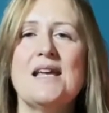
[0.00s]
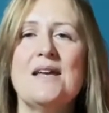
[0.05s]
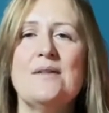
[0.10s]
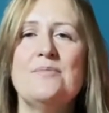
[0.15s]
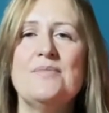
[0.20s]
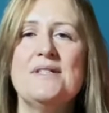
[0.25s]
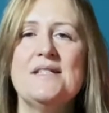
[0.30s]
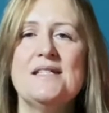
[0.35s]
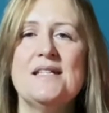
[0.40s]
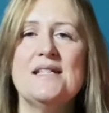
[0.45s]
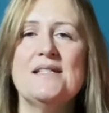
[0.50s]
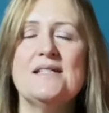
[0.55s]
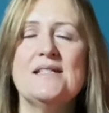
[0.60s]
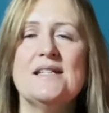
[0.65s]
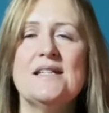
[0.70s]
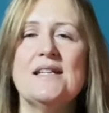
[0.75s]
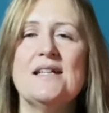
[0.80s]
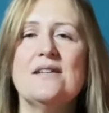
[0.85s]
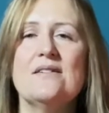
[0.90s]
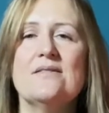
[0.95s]
epicenter
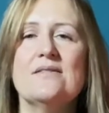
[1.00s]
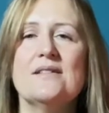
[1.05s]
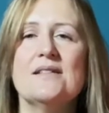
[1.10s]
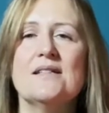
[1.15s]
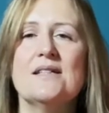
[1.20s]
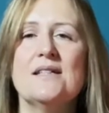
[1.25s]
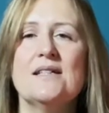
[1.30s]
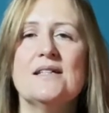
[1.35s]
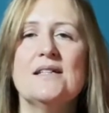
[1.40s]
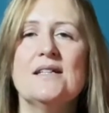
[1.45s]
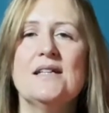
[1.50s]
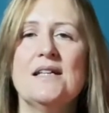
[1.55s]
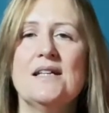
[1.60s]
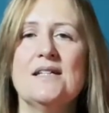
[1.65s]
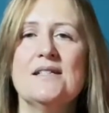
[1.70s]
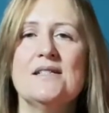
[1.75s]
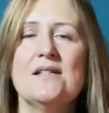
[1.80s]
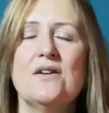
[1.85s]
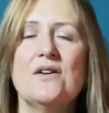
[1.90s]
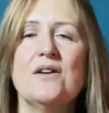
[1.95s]
here at the
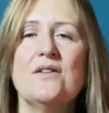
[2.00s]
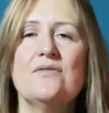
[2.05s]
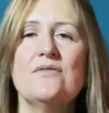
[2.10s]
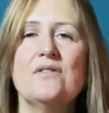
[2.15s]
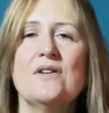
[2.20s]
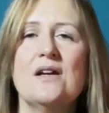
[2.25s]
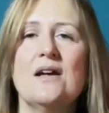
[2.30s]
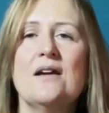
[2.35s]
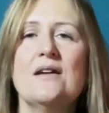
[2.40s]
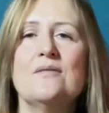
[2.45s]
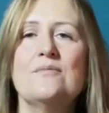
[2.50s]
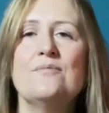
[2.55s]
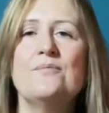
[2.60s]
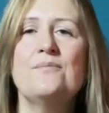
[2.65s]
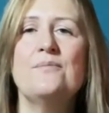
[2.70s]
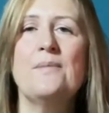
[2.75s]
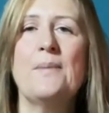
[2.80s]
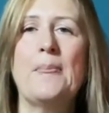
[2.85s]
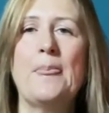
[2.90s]
diaphragm,